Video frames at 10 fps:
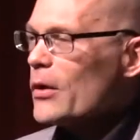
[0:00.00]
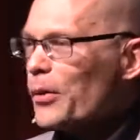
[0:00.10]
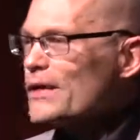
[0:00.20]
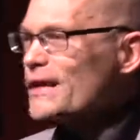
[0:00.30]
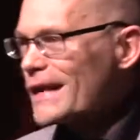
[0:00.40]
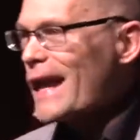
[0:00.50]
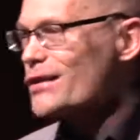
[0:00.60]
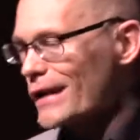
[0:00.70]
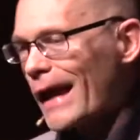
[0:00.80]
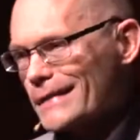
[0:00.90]

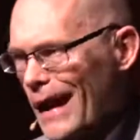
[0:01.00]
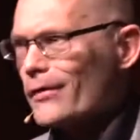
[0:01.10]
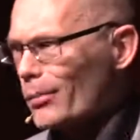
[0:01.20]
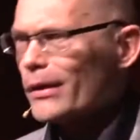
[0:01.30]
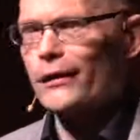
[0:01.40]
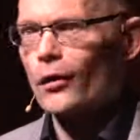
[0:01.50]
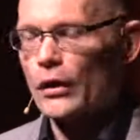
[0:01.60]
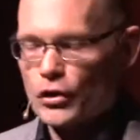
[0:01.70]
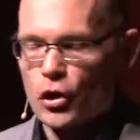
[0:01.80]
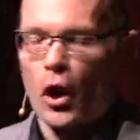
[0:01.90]
presentation has to have an
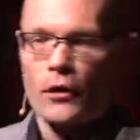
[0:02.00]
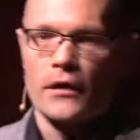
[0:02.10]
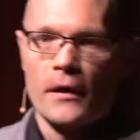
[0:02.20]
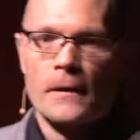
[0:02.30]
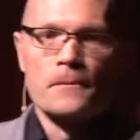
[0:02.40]
obligatory chart.